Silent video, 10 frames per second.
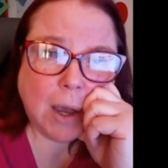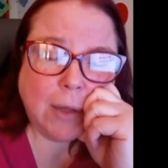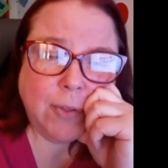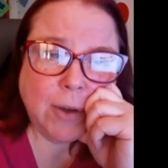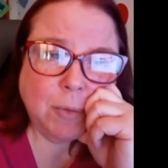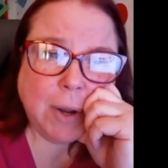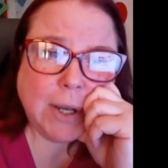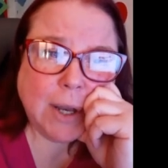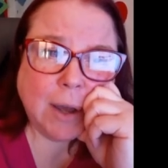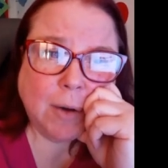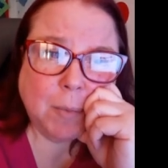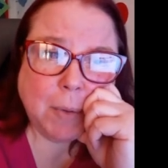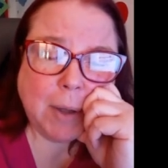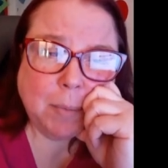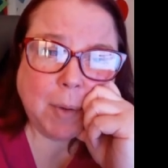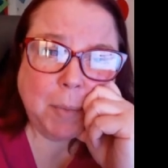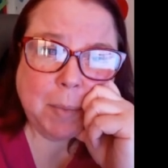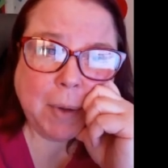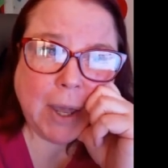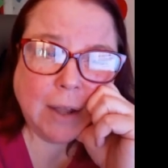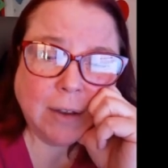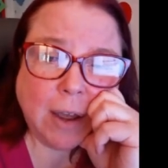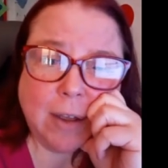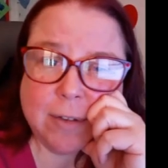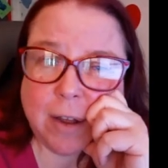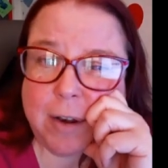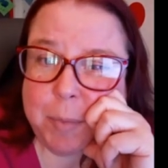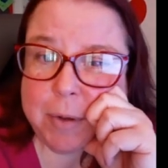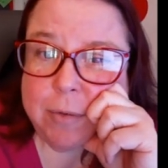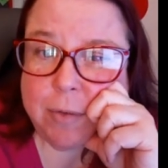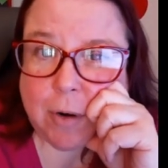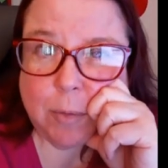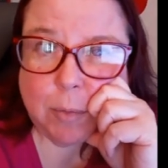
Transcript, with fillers: I think right now my I mean my anti-anxiety pills are